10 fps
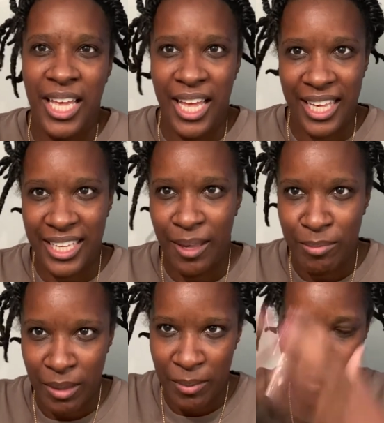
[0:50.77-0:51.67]
I kept
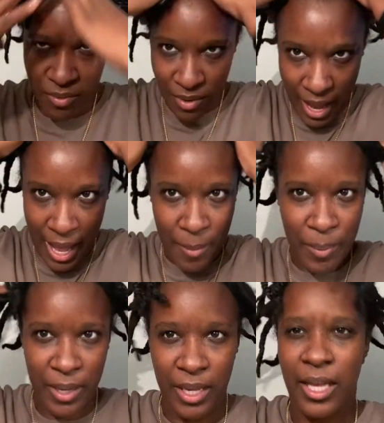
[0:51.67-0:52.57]
them in a wrap.
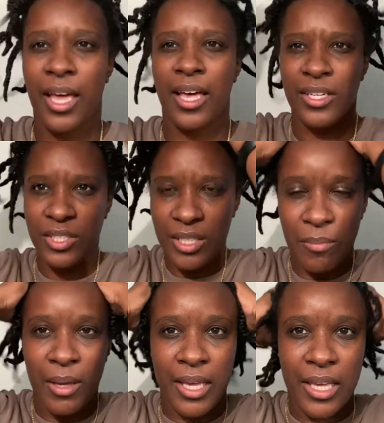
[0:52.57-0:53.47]
Actually
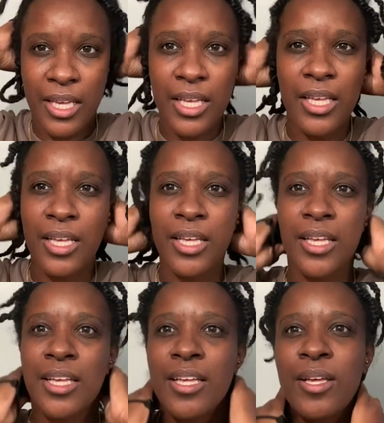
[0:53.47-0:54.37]
might
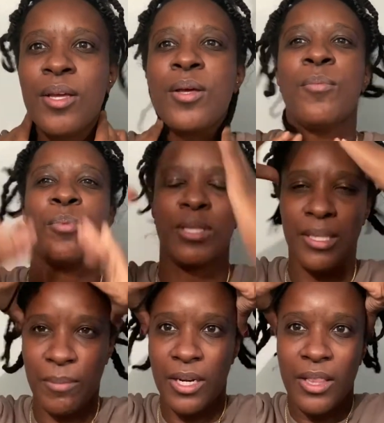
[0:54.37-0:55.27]
put them
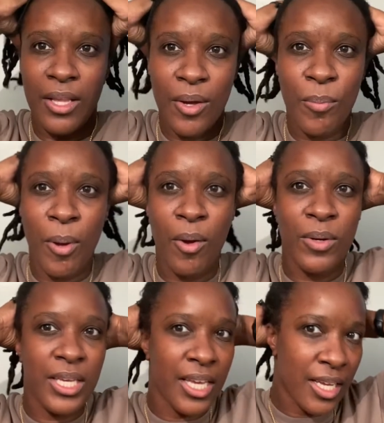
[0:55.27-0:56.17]
in a low
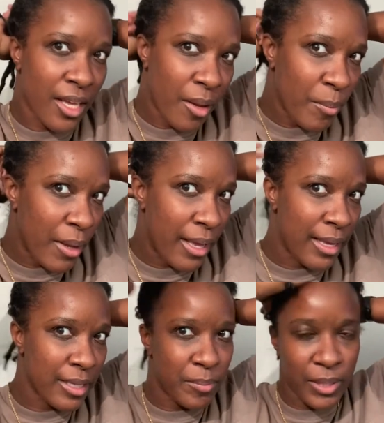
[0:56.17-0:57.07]
pony and come
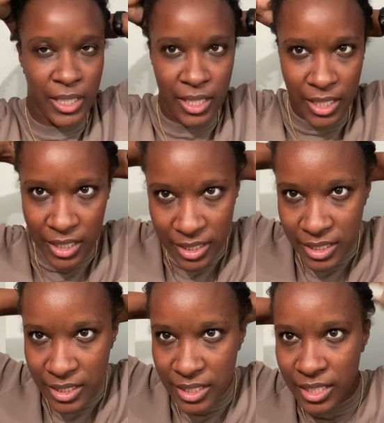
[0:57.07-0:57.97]
back
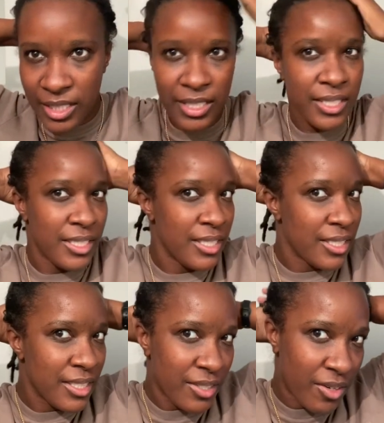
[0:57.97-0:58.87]
because
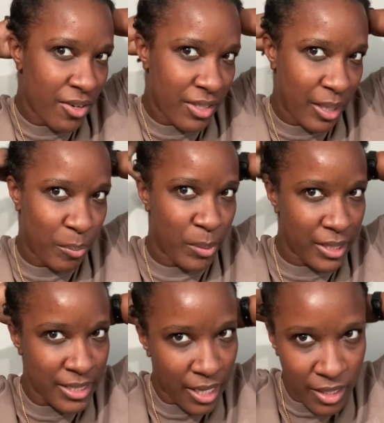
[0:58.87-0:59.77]
they're all like
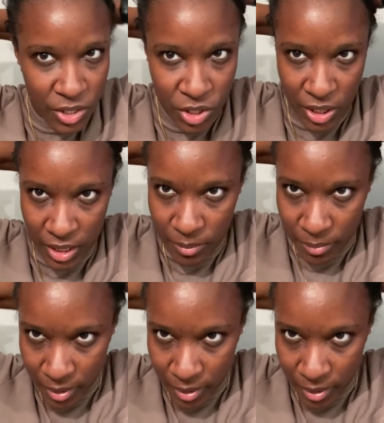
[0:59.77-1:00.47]
bent out of shape.